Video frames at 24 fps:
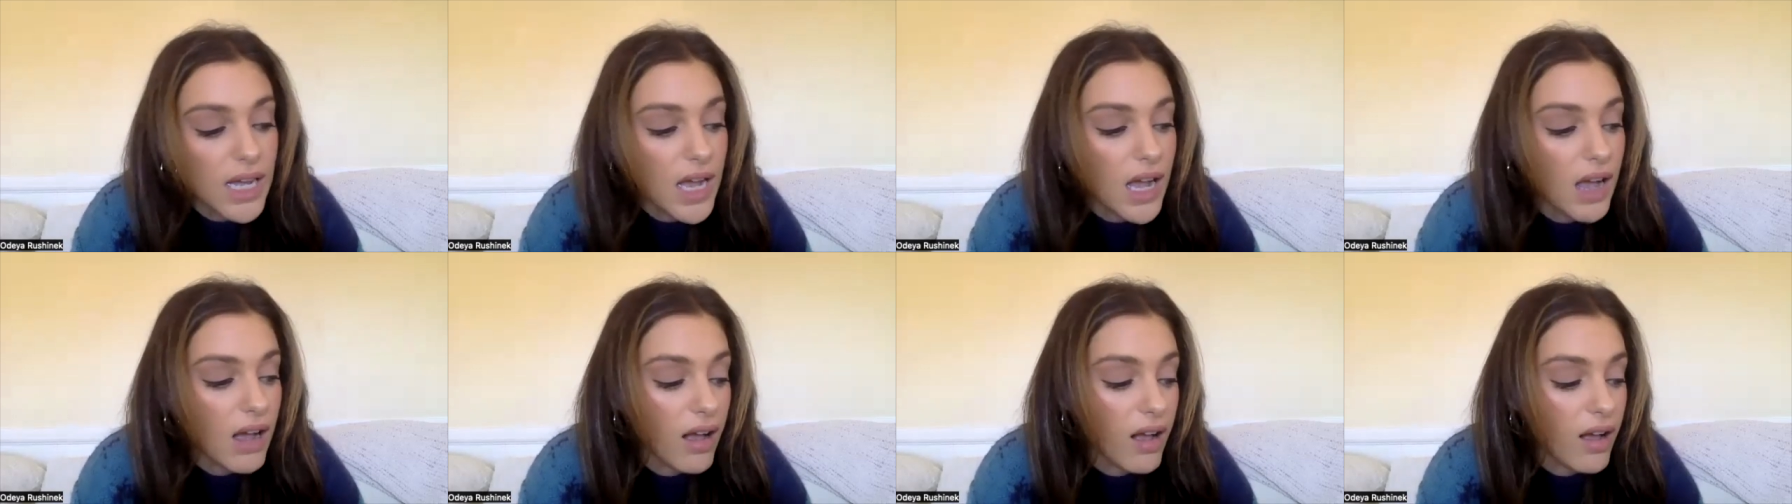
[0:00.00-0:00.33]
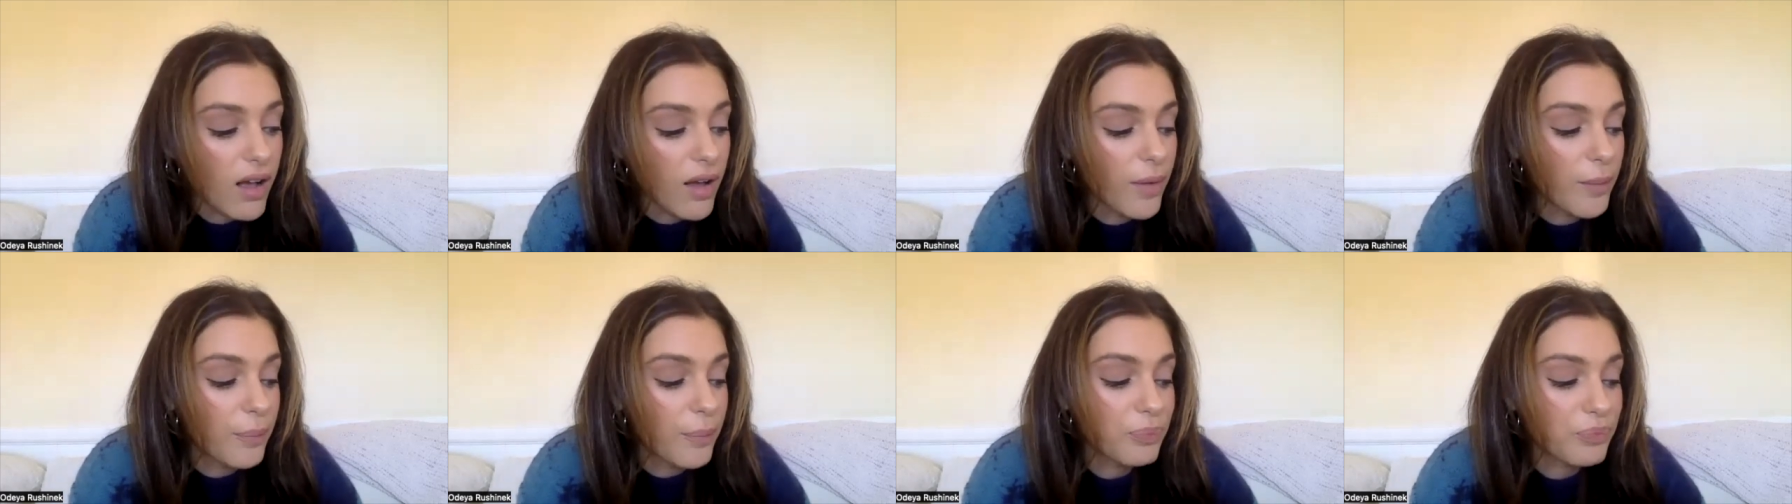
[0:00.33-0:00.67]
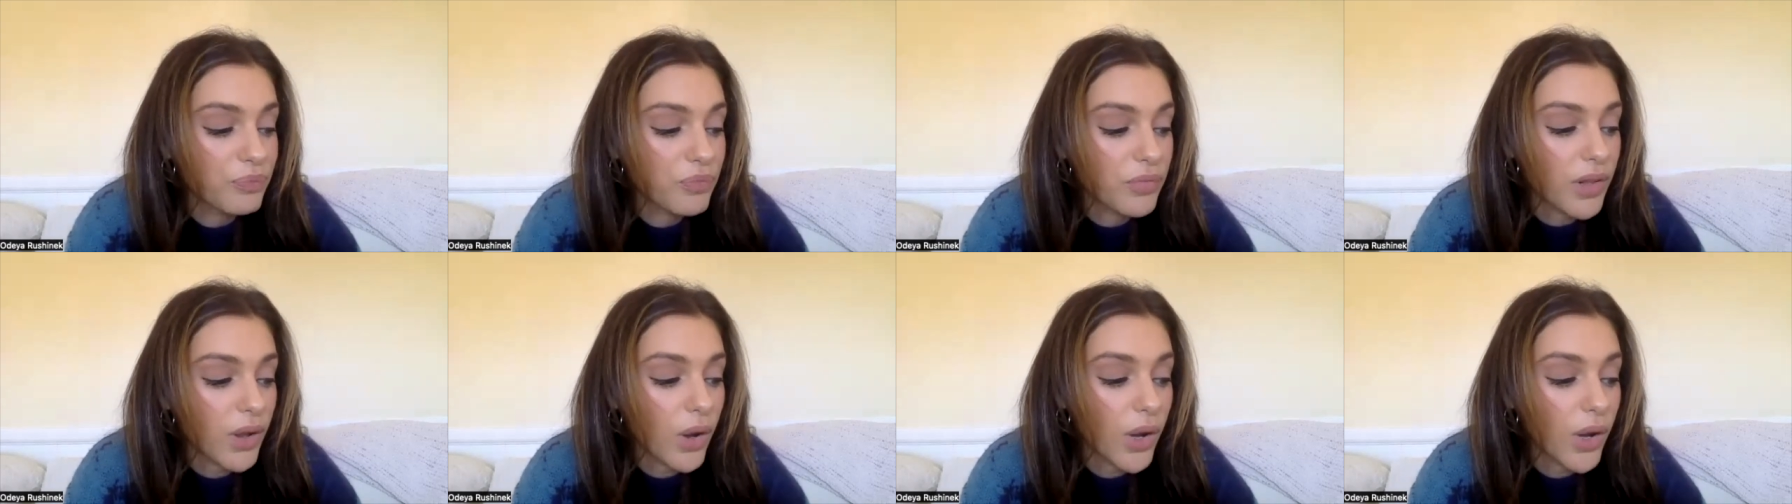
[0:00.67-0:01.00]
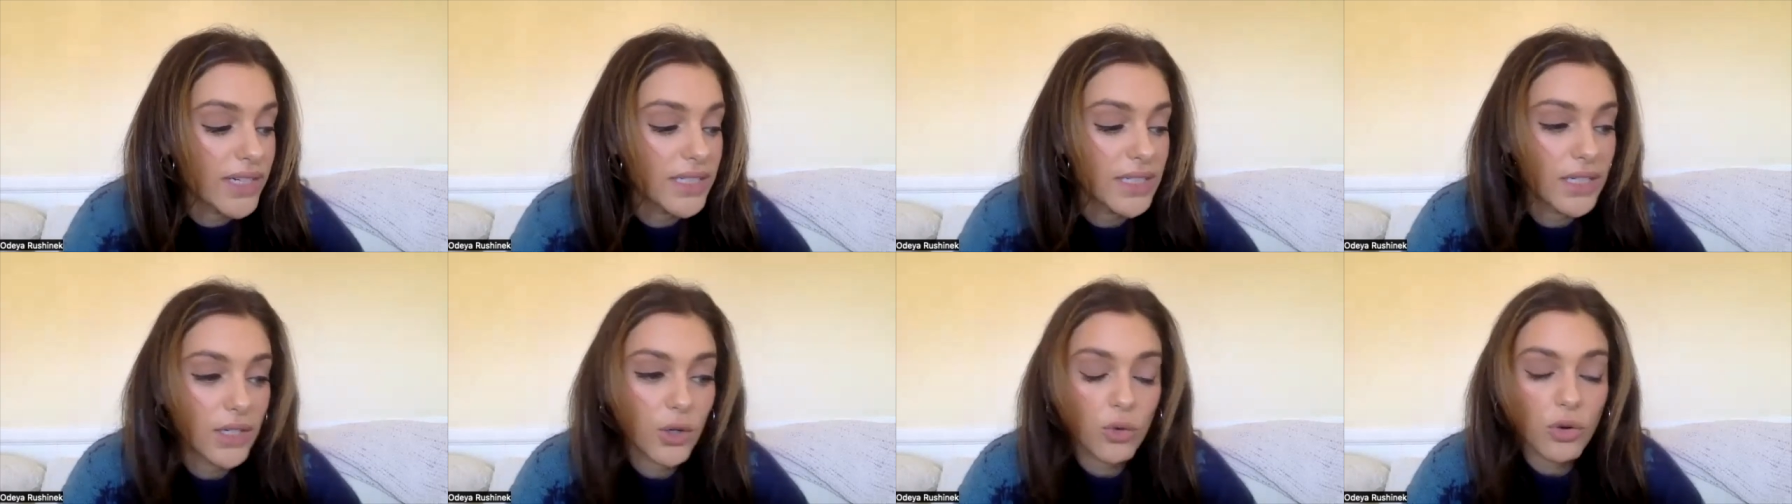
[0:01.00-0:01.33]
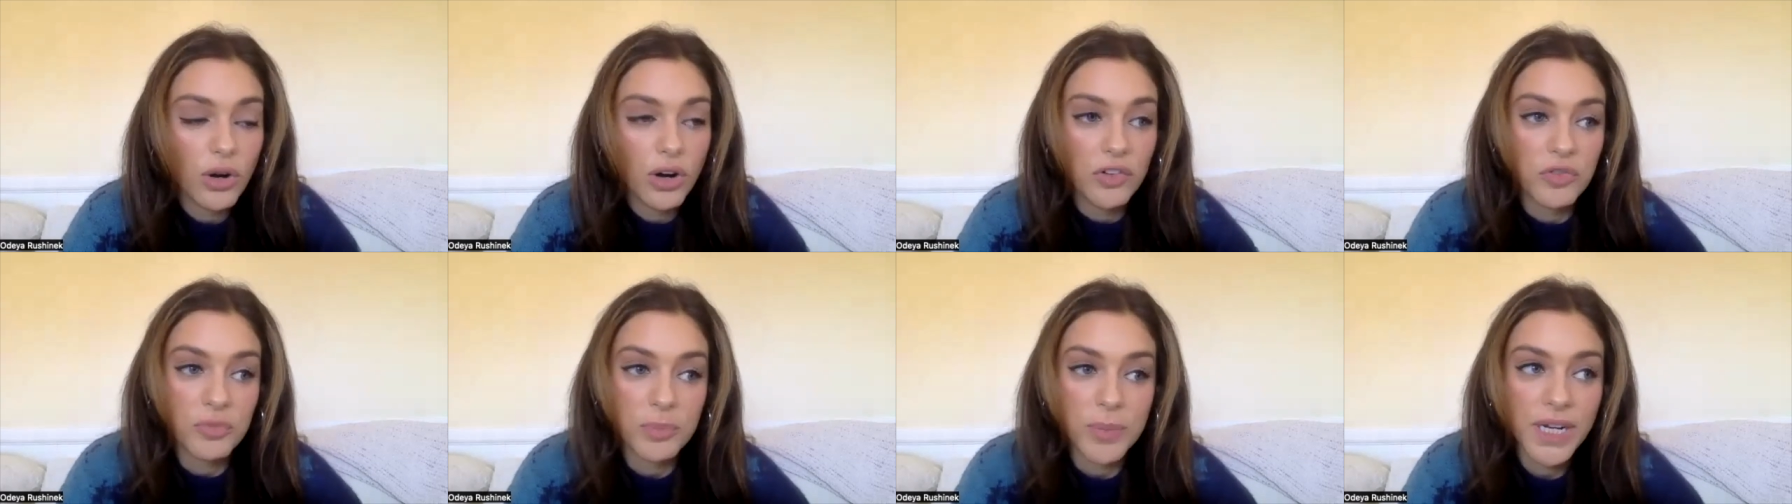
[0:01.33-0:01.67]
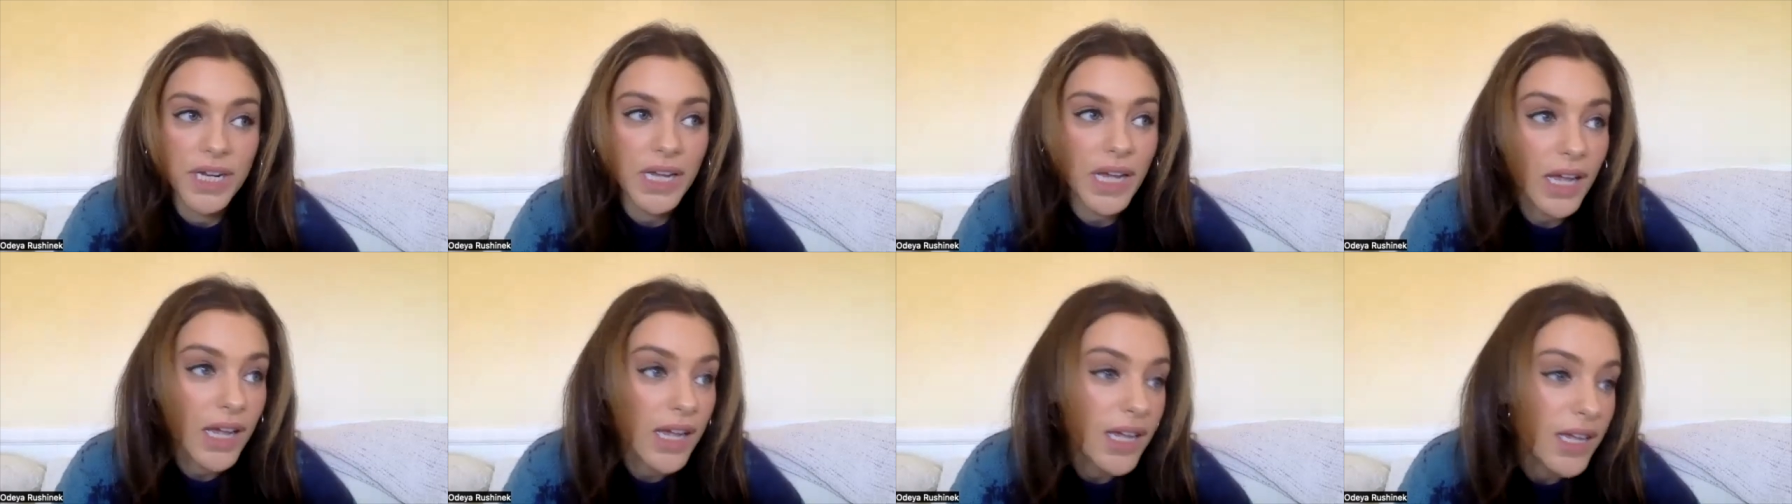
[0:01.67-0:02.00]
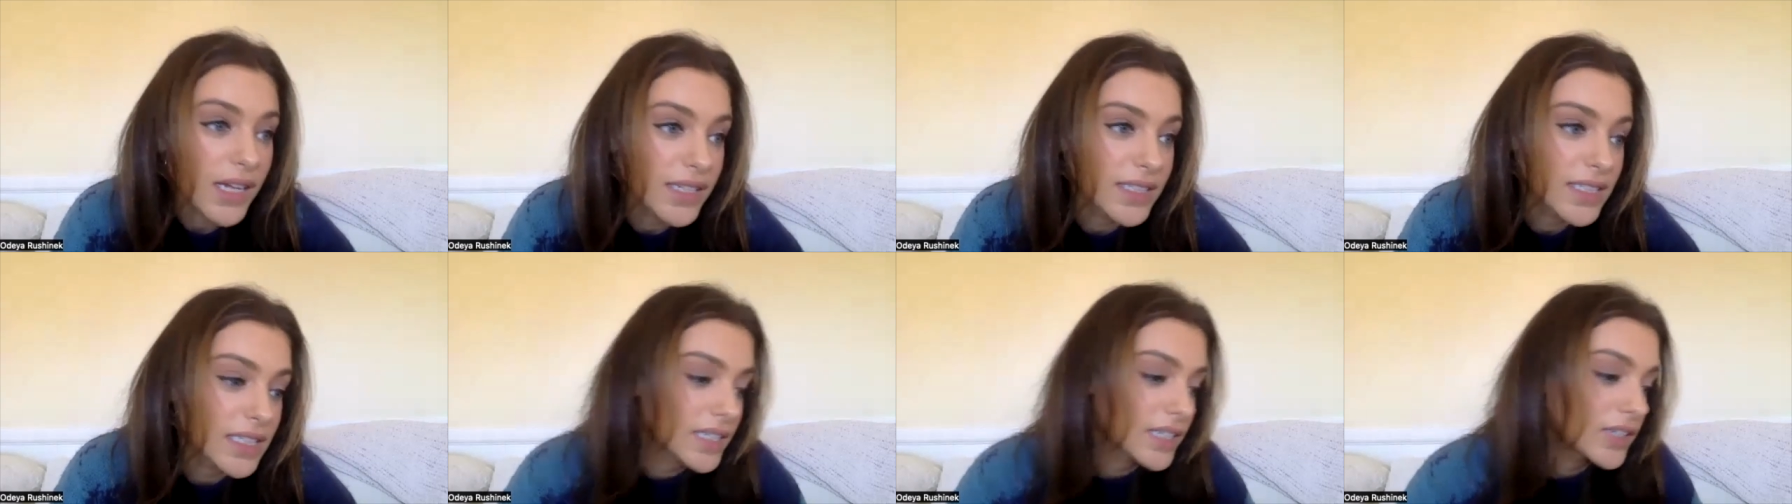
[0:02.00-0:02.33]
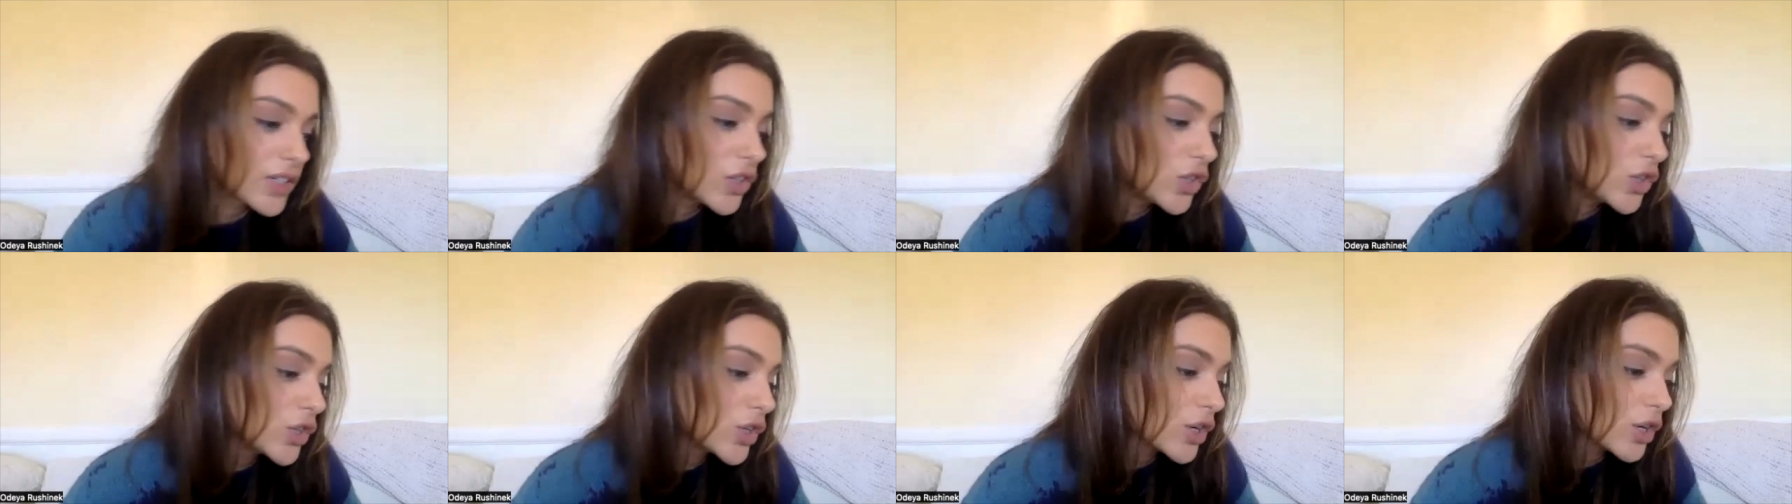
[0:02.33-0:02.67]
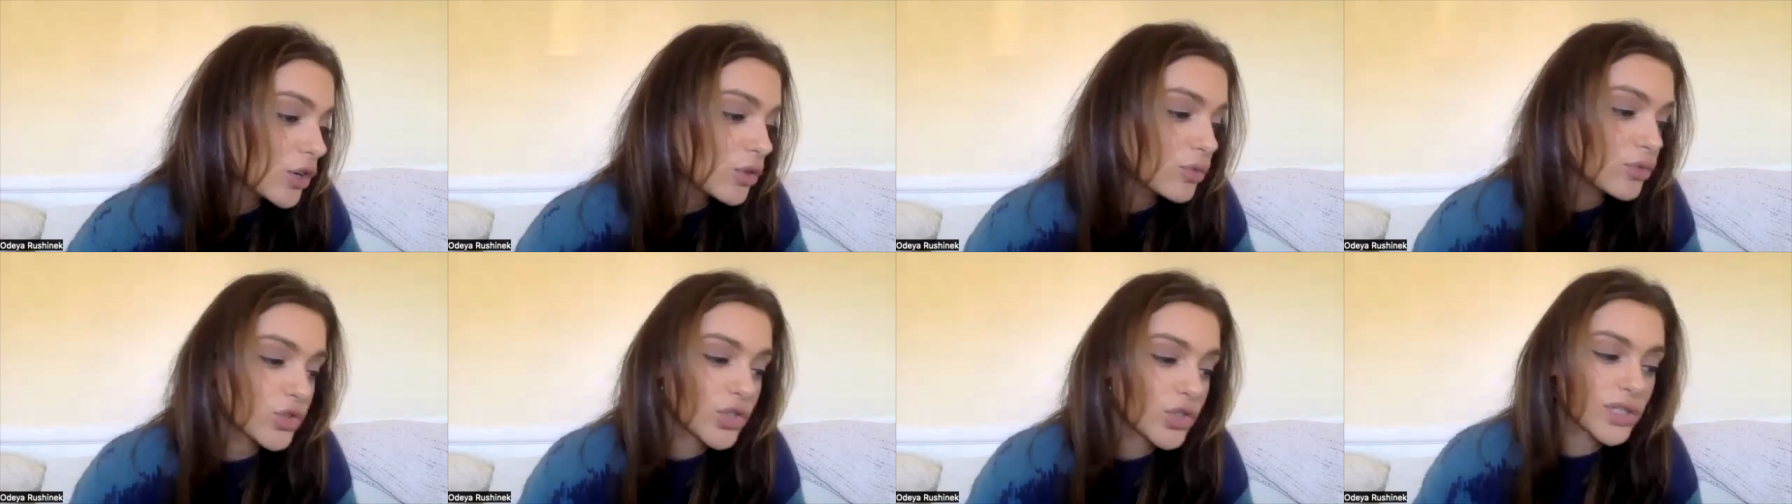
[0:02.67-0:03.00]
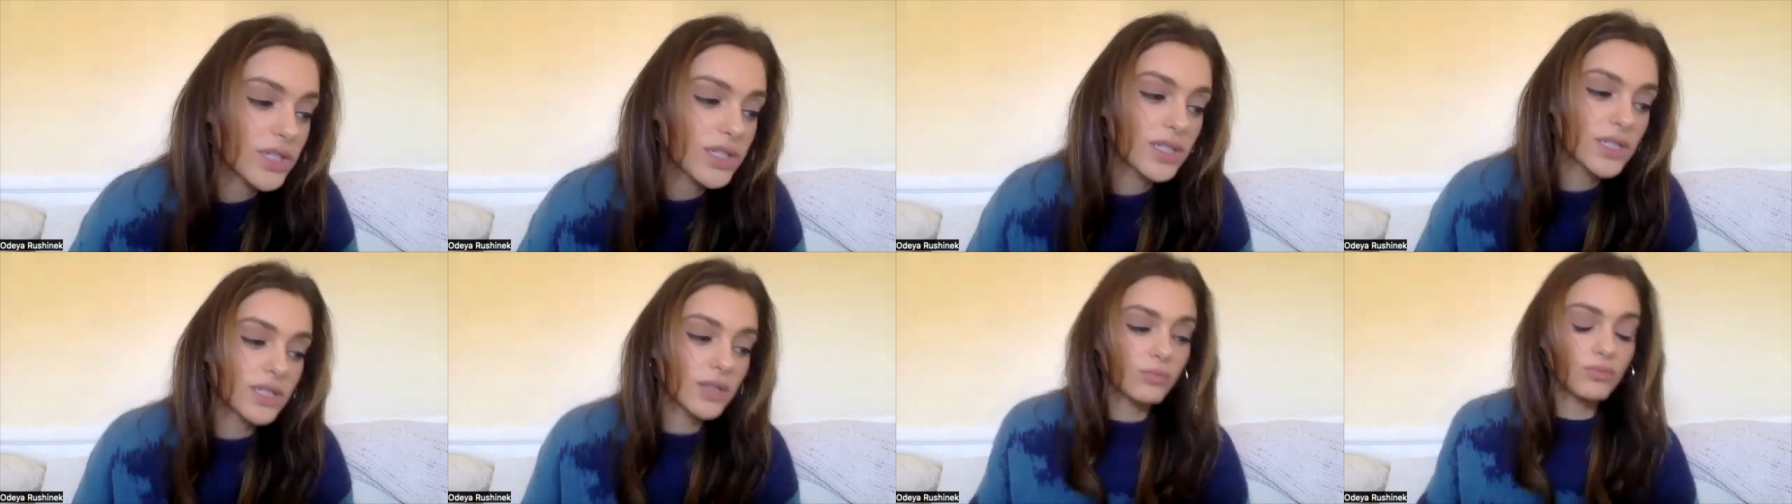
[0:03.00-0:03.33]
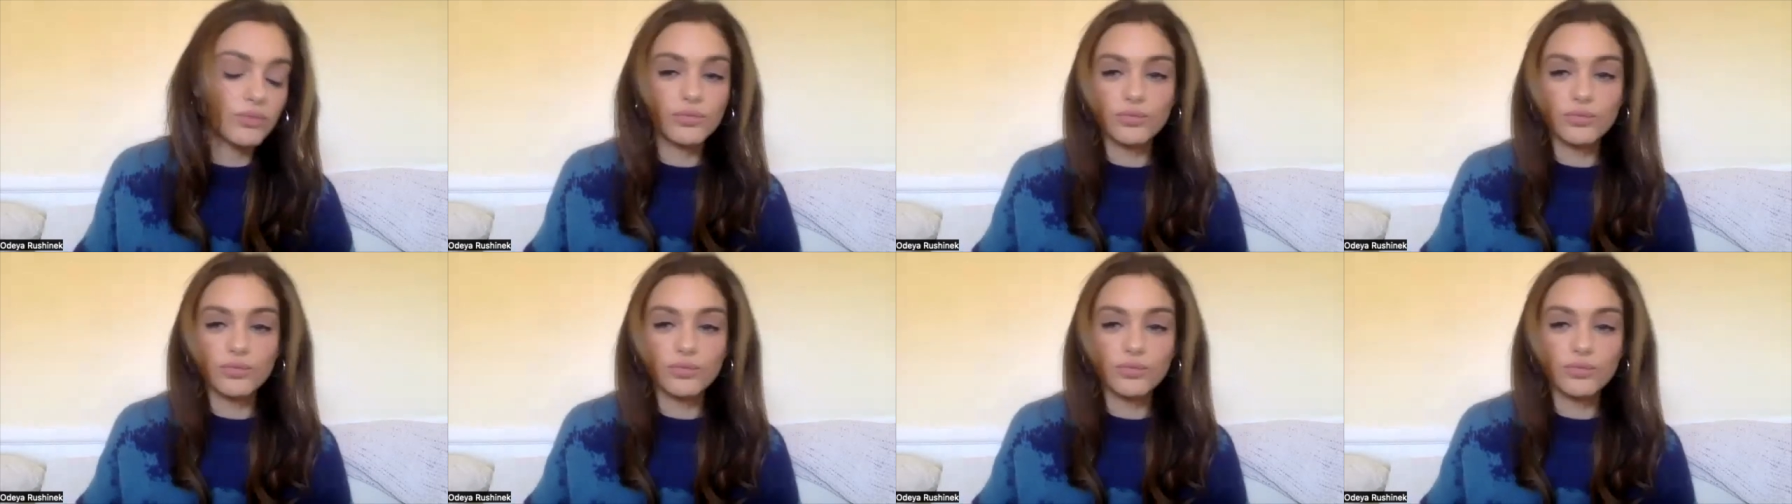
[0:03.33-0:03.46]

um i did krav maga i did you know just